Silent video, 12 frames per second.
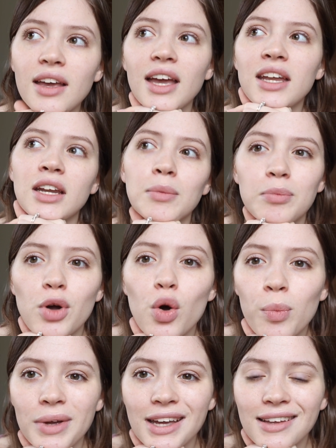And I'm
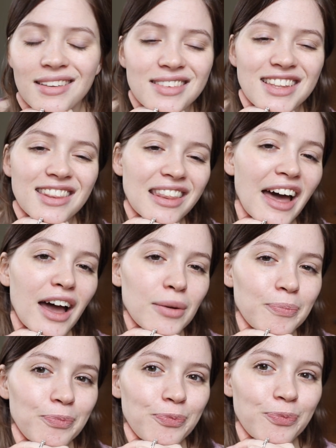hoping that
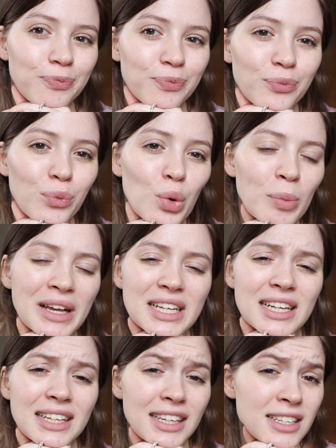that will
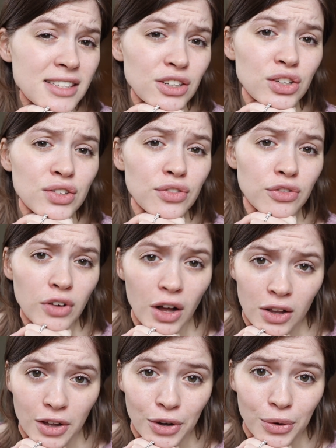make it easier to
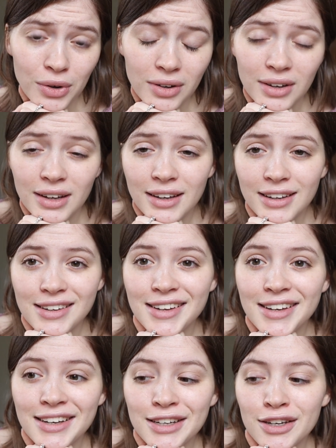follow.
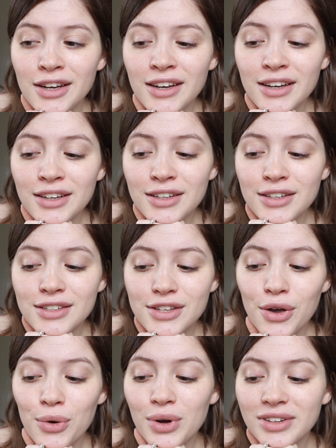
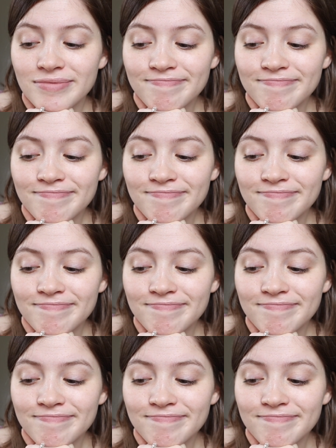So